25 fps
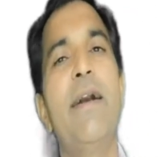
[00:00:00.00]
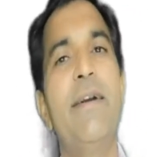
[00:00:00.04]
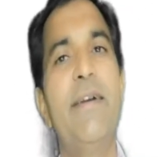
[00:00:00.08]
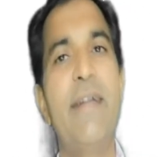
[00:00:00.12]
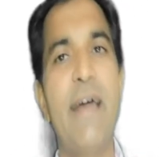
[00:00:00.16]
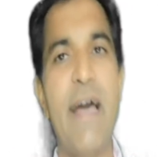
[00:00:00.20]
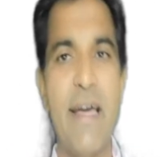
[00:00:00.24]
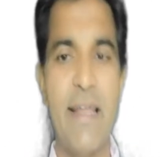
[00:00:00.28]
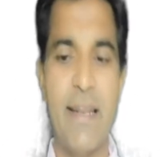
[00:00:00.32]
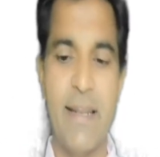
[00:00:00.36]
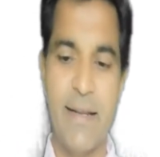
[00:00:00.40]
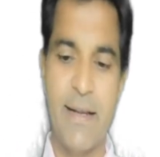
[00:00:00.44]

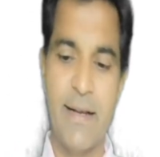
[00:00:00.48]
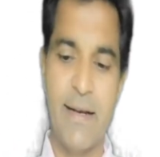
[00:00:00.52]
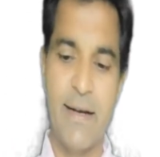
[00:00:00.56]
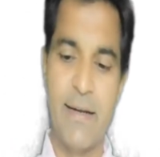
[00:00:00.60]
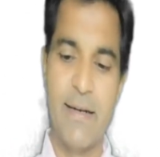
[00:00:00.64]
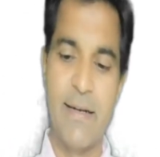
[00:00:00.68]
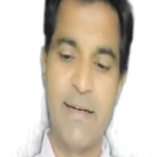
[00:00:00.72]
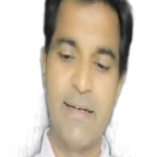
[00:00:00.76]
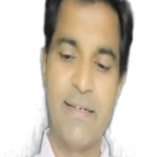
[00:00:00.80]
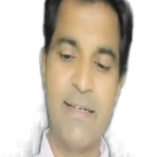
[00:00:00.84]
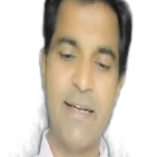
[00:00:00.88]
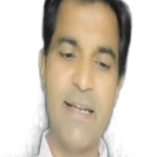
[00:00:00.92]
direct
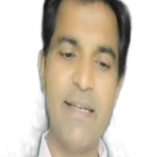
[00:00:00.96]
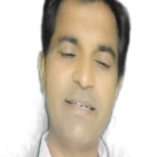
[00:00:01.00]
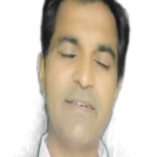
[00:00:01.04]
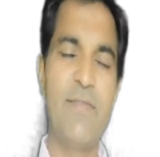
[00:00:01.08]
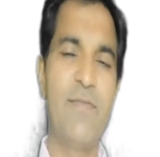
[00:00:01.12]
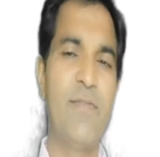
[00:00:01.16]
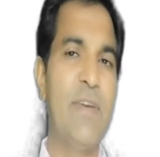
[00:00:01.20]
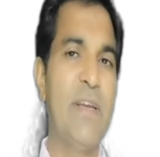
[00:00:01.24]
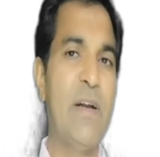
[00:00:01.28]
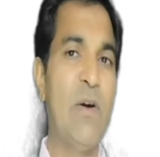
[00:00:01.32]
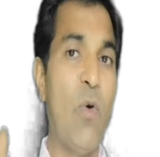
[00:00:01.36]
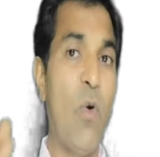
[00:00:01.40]
current right
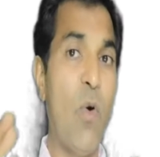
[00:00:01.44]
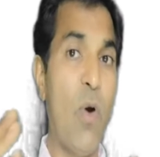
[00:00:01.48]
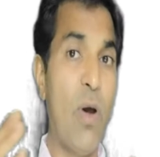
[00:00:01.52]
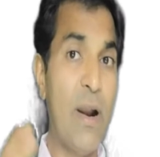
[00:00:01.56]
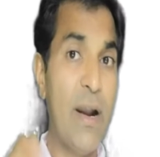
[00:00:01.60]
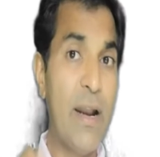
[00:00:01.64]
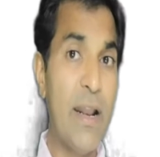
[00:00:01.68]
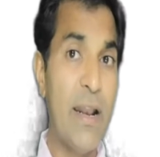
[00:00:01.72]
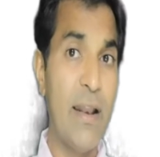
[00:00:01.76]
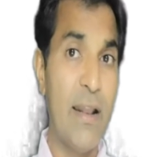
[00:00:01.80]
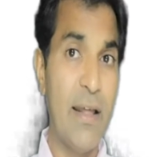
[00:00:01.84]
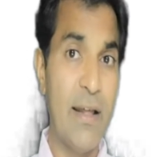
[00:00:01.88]
we have
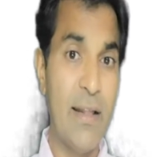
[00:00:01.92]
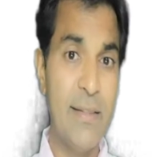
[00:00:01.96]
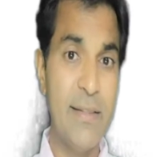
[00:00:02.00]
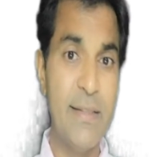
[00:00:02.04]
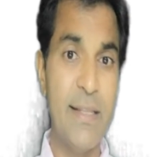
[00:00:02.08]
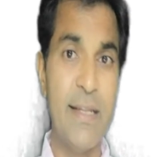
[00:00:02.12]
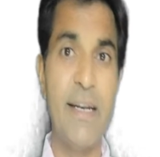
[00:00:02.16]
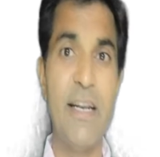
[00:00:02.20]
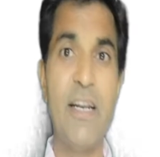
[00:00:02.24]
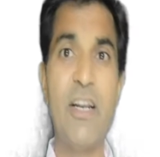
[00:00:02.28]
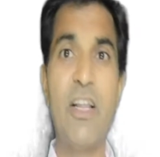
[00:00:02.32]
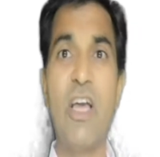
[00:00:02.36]
already learned
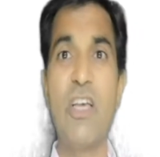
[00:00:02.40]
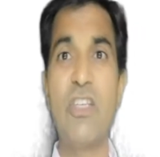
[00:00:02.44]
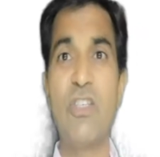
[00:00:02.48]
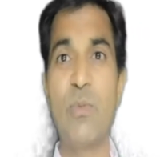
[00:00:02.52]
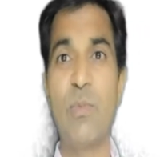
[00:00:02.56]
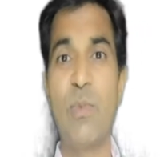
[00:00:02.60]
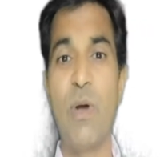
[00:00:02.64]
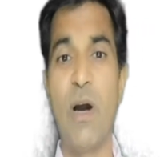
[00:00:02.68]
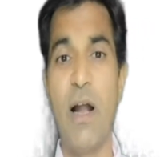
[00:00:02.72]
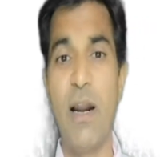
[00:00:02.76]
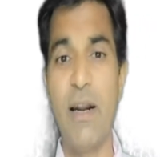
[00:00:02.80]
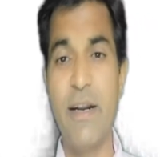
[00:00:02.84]
that in case
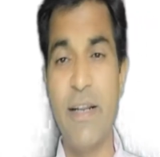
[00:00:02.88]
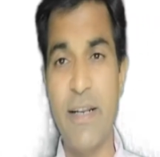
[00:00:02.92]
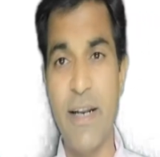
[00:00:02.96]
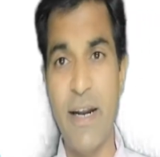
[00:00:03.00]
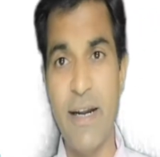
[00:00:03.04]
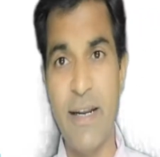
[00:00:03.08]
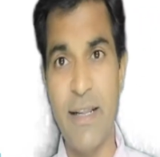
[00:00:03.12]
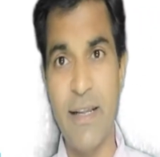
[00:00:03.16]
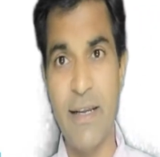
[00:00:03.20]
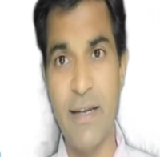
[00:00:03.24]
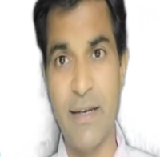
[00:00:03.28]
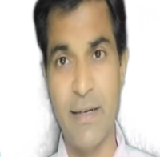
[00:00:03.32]
of the
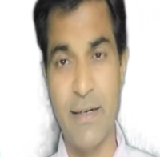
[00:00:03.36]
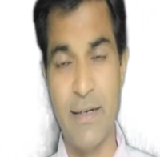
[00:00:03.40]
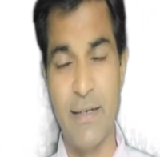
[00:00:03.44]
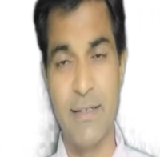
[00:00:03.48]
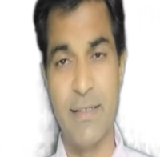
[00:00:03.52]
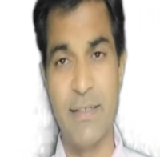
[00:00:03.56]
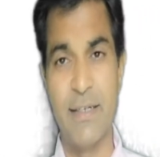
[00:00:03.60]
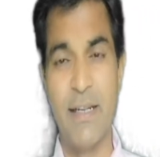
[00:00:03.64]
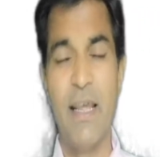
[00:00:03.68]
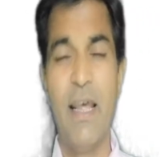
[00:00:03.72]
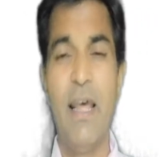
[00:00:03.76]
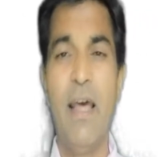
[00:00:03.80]
alternating
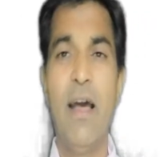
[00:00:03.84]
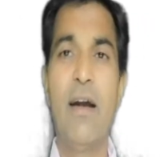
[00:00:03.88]
current